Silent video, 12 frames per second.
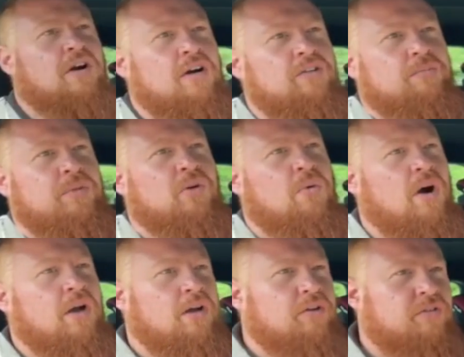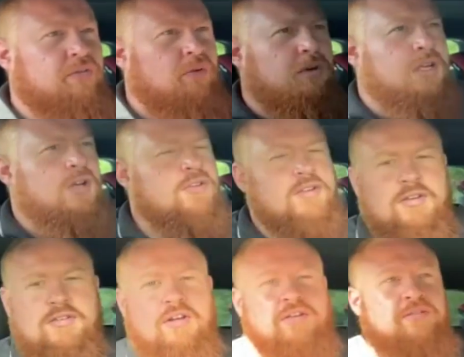guys at Maguire's have already
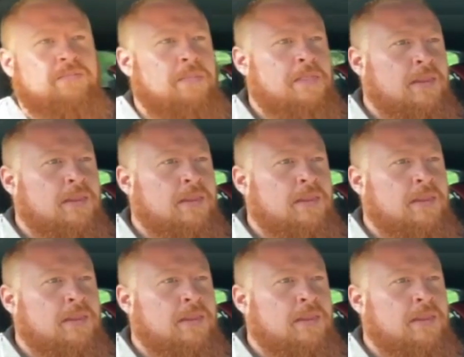contacted us,